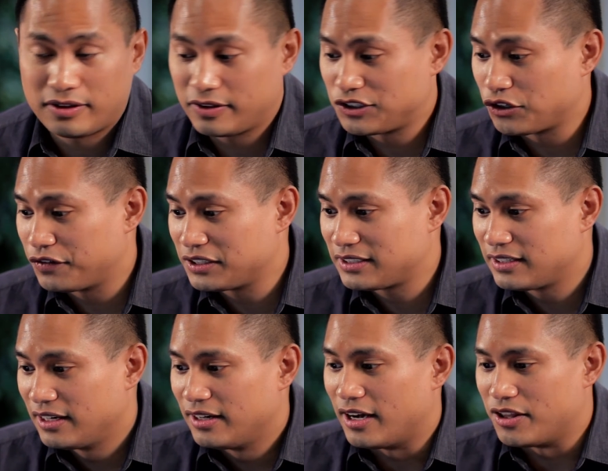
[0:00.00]
the service.
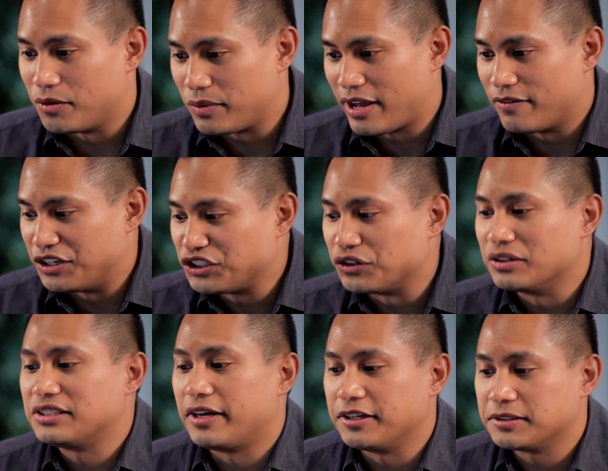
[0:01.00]
And then we have additional
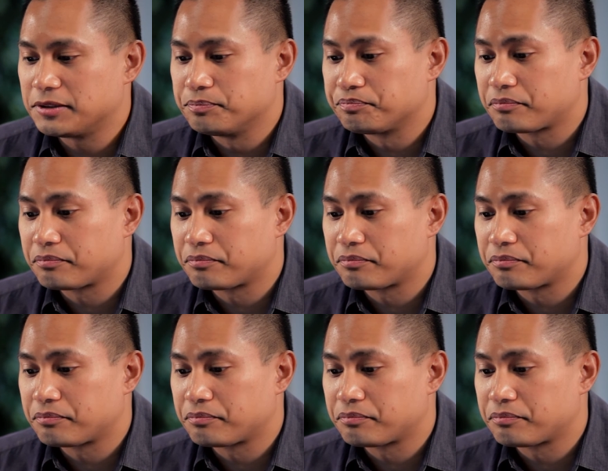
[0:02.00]
settings.